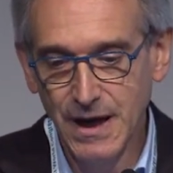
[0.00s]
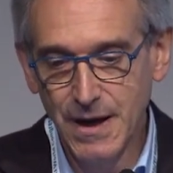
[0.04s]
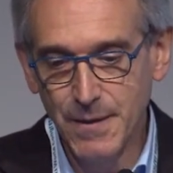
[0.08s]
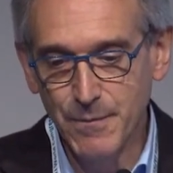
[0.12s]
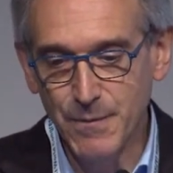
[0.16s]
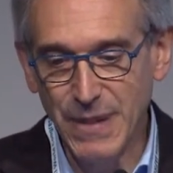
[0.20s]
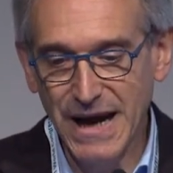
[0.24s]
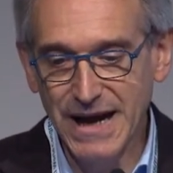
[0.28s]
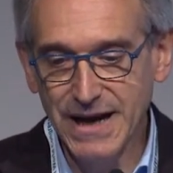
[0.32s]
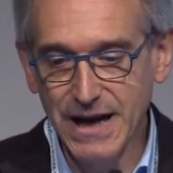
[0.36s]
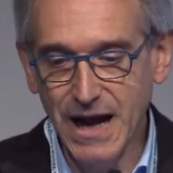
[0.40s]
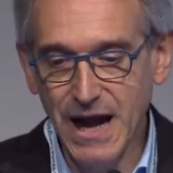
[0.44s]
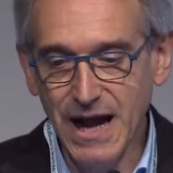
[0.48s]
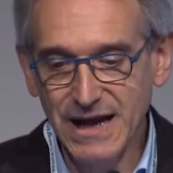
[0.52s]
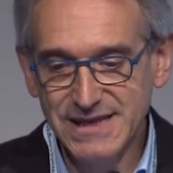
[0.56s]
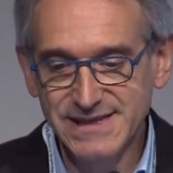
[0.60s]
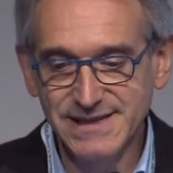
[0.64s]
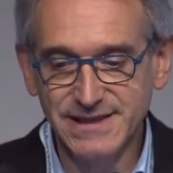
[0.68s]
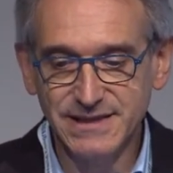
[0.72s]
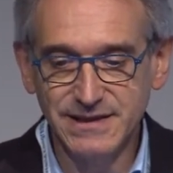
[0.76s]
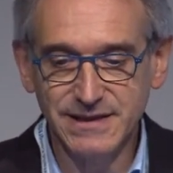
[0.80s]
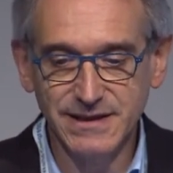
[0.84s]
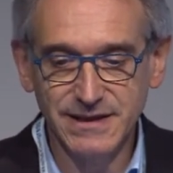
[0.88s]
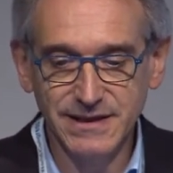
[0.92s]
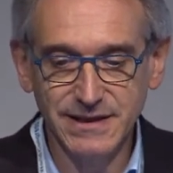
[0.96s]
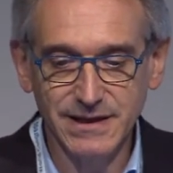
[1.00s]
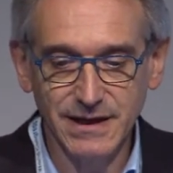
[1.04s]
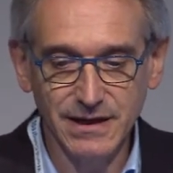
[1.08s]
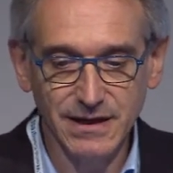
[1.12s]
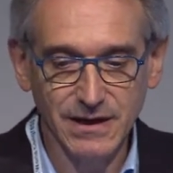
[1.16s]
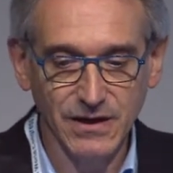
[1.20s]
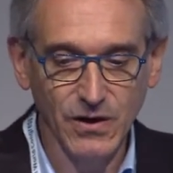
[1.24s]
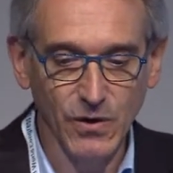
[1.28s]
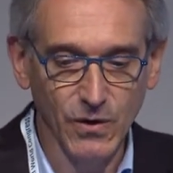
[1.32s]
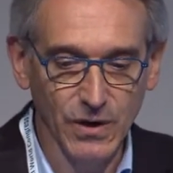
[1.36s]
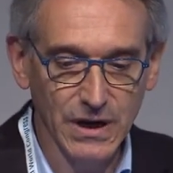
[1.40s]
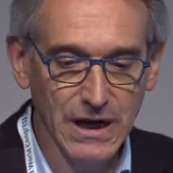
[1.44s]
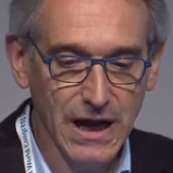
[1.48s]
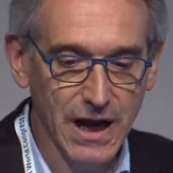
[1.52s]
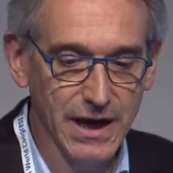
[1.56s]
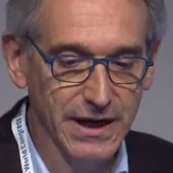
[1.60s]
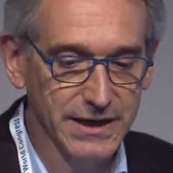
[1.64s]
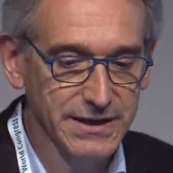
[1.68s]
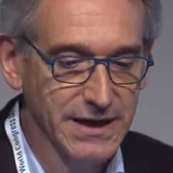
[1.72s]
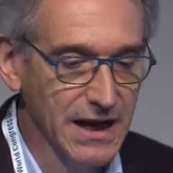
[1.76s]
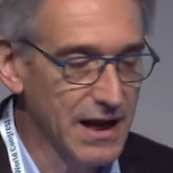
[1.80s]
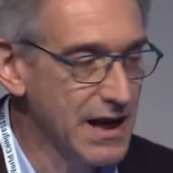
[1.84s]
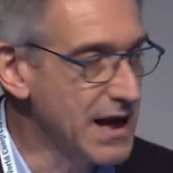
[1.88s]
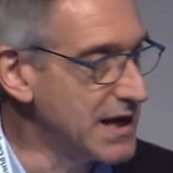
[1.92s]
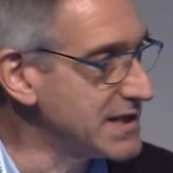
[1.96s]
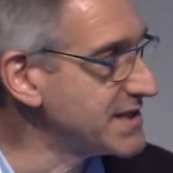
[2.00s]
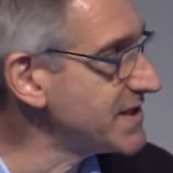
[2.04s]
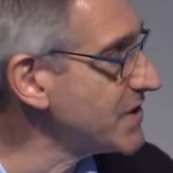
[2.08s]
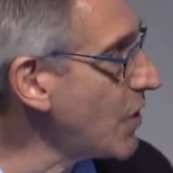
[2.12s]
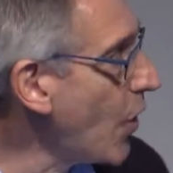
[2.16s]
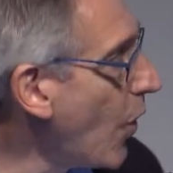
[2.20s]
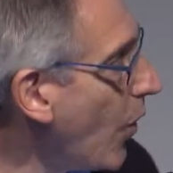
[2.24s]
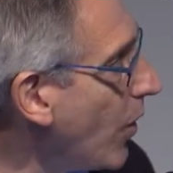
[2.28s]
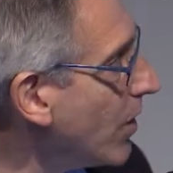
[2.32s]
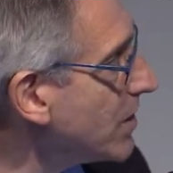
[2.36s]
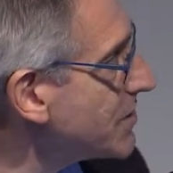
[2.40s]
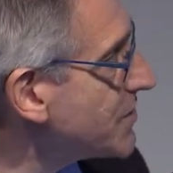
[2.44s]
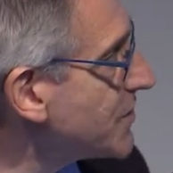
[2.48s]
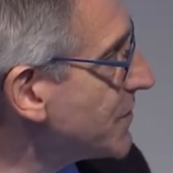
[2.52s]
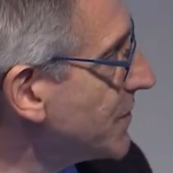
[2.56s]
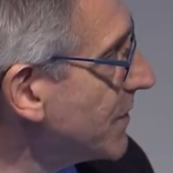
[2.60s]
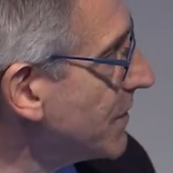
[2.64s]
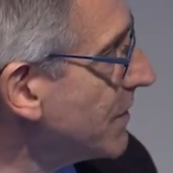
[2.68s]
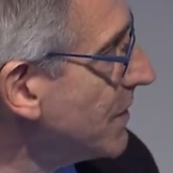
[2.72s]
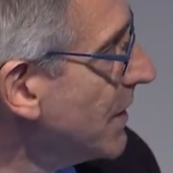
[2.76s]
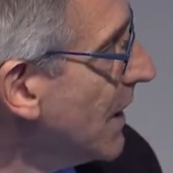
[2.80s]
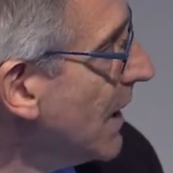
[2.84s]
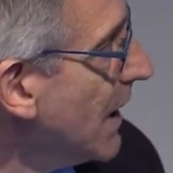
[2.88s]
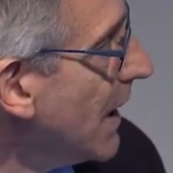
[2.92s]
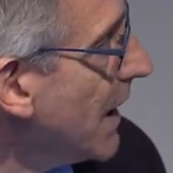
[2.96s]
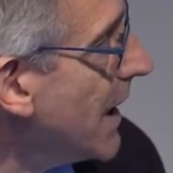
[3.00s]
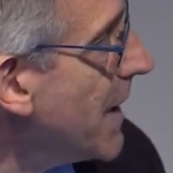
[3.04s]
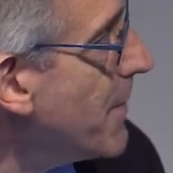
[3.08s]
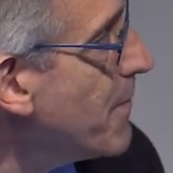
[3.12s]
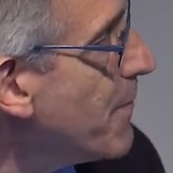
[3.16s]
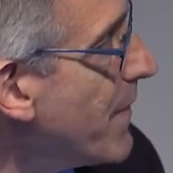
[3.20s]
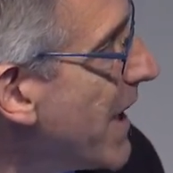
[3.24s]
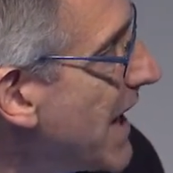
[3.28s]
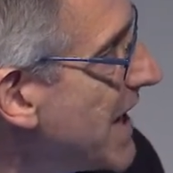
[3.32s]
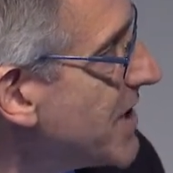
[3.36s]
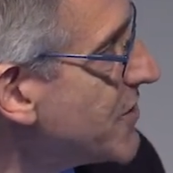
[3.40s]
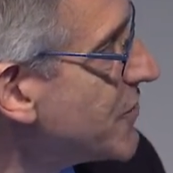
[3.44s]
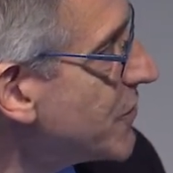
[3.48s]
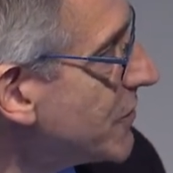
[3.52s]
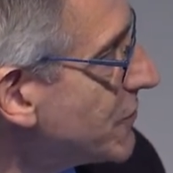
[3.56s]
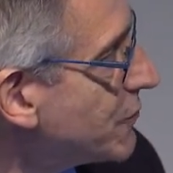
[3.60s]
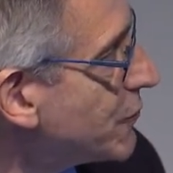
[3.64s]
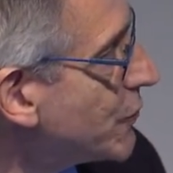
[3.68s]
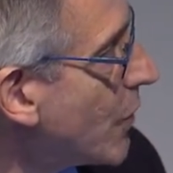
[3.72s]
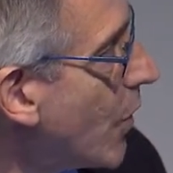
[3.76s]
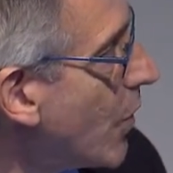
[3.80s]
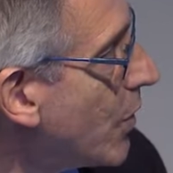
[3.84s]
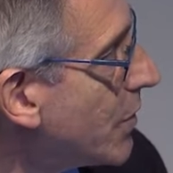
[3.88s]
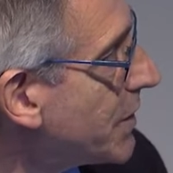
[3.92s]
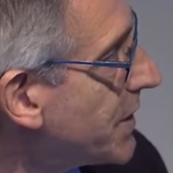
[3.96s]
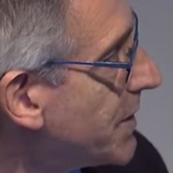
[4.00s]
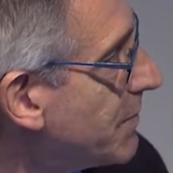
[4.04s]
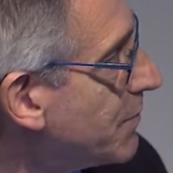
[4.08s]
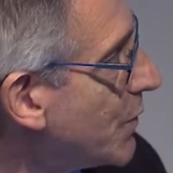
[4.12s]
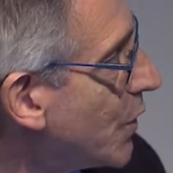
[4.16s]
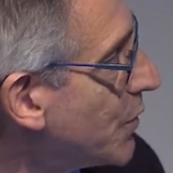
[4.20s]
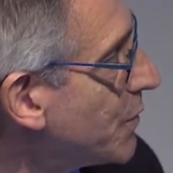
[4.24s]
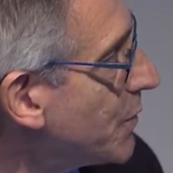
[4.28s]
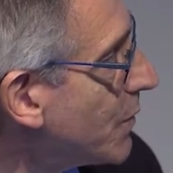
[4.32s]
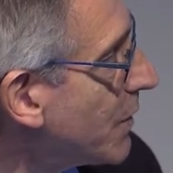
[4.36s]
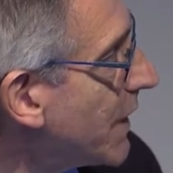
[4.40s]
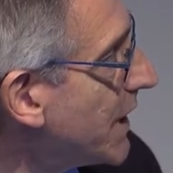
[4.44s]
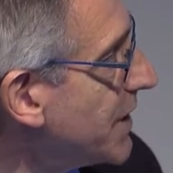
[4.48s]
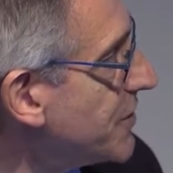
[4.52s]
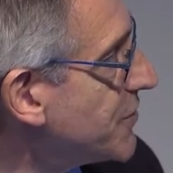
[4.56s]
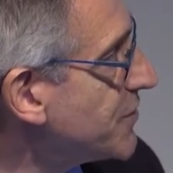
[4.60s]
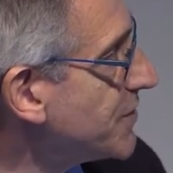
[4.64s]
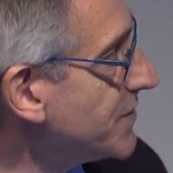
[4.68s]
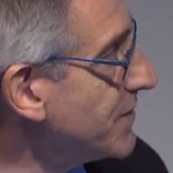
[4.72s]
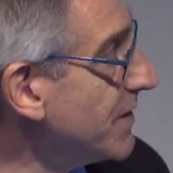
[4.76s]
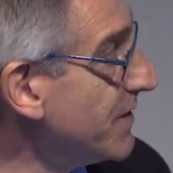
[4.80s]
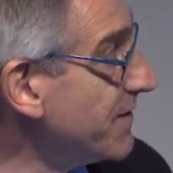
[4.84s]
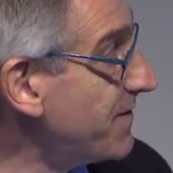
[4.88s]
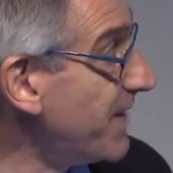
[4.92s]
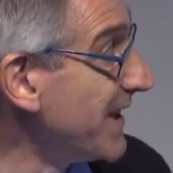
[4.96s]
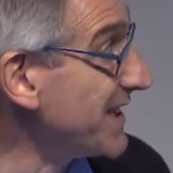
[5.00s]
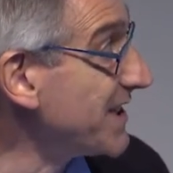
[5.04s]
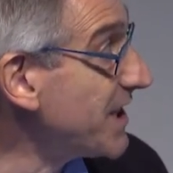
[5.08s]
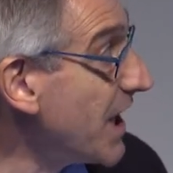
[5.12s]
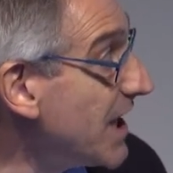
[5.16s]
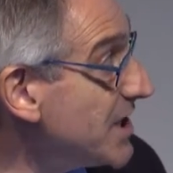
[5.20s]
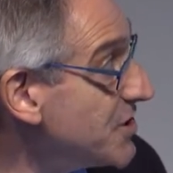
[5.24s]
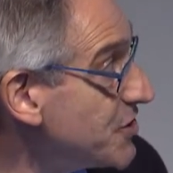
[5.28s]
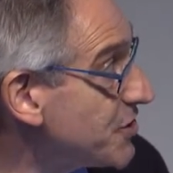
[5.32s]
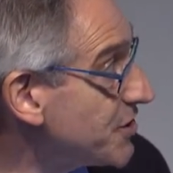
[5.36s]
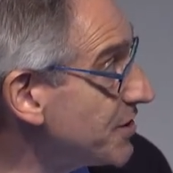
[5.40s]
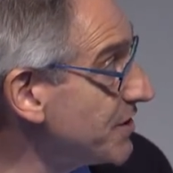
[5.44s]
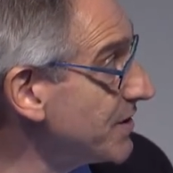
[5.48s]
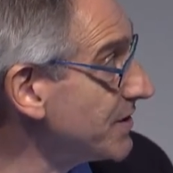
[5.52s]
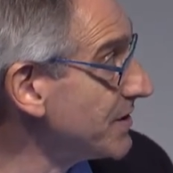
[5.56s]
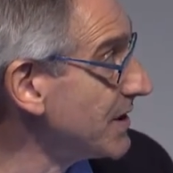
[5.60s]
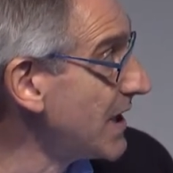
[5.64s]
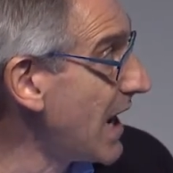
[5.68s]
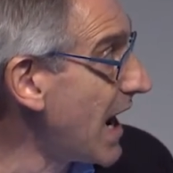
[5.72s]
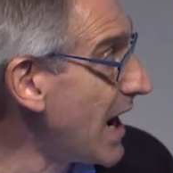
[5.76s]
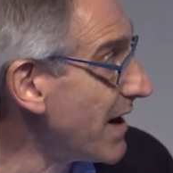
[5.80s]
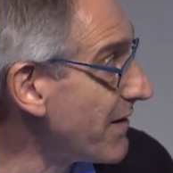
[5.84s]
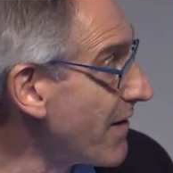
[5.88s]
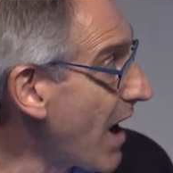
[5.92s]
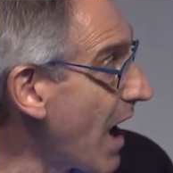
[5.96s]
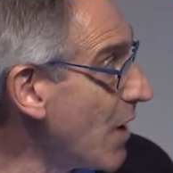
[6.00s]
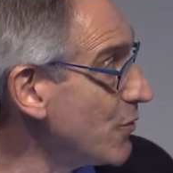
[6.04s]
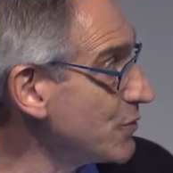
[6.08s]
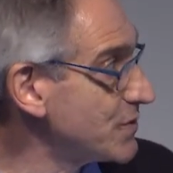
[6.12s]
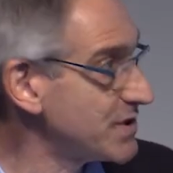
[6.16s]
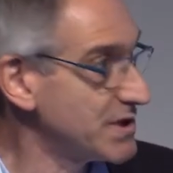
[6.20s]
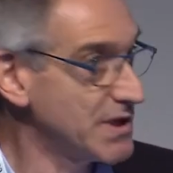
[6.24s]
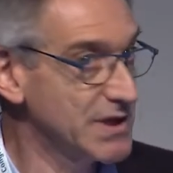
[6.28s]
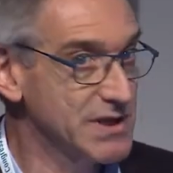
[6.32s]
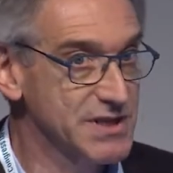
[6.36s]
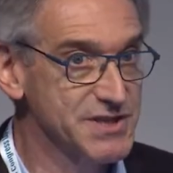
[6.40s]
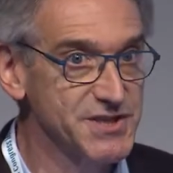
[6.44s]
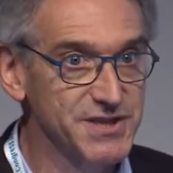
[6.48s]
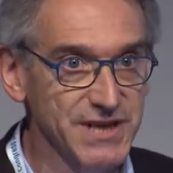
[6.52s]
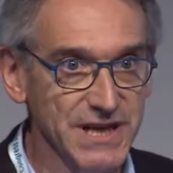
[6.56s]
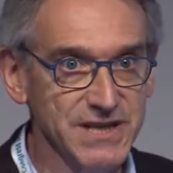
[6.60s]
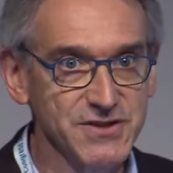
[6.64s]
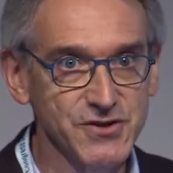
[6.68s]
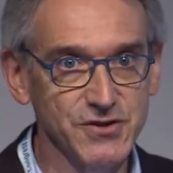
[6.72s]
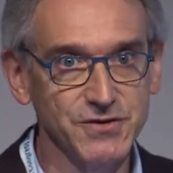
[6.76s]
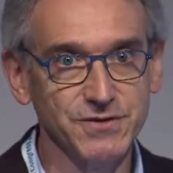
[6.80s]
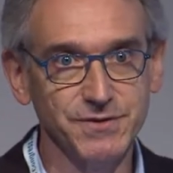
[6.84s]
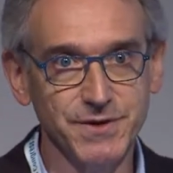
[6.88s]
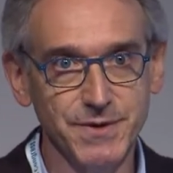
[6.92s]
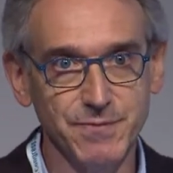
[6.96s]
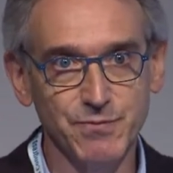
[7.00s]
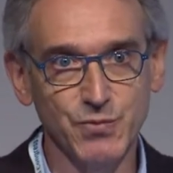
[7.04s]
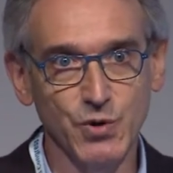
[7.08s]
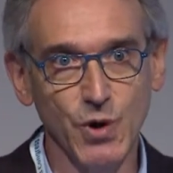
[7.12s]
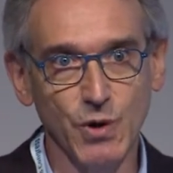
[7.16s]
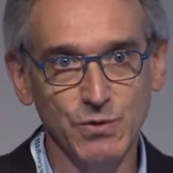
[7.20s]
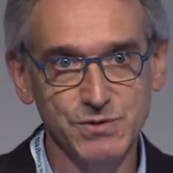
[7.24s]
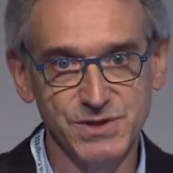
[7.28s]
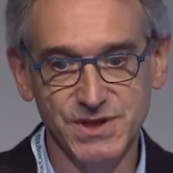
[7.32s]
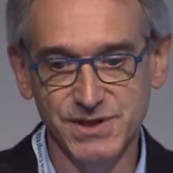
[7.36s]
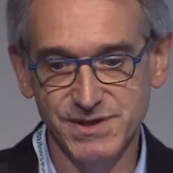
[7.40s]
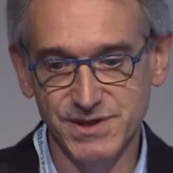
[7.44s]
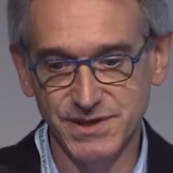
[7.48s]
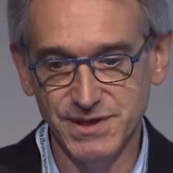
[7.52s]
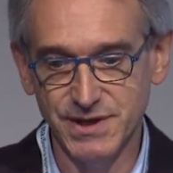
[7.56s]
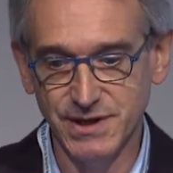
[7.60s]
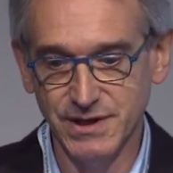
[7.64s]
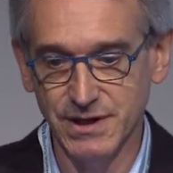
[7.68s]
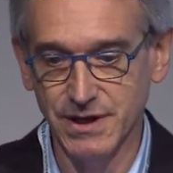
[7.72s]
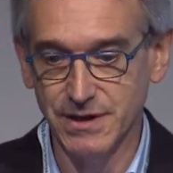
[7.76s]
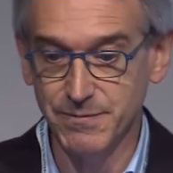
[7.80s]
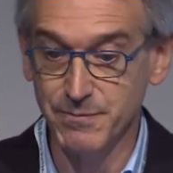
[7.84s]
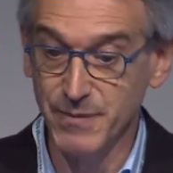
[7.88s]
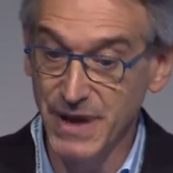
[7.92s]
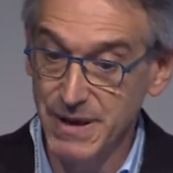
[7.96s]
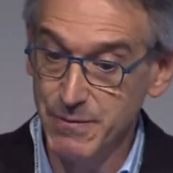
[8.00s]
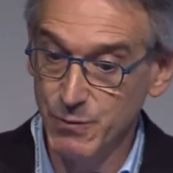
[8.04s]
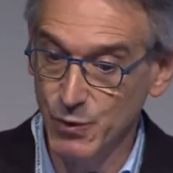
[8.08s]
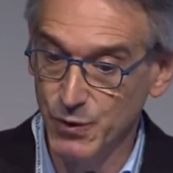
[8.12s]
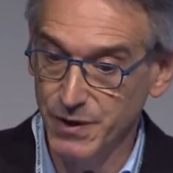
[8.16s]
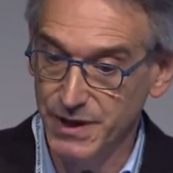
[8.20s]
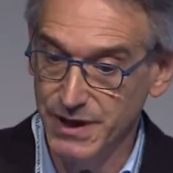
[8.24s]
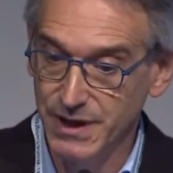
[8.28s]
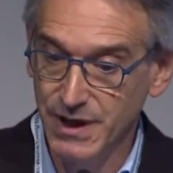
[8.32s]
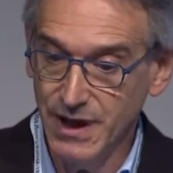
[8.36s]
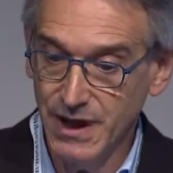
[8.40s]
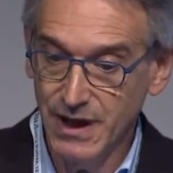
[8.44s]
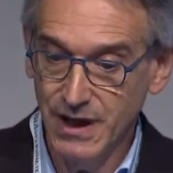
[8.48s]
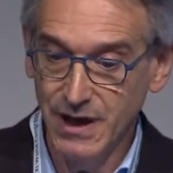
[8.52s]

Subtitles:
But acetylcholine has also a major role in modulation of attention, arousal, sensory processing, and memory.